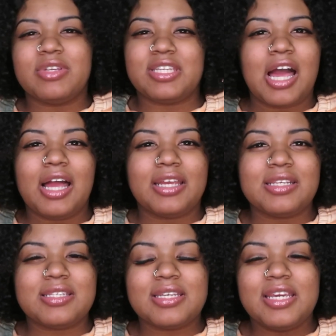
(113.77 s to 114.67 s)

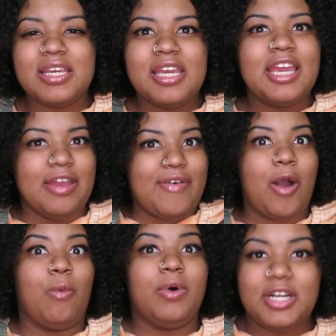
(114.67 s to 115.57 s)
signs. If
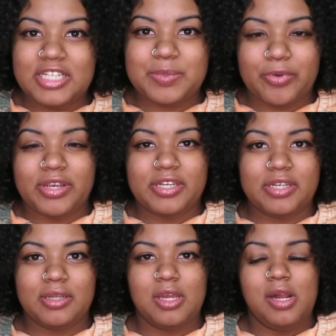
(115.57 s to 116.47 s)
I was pregnant.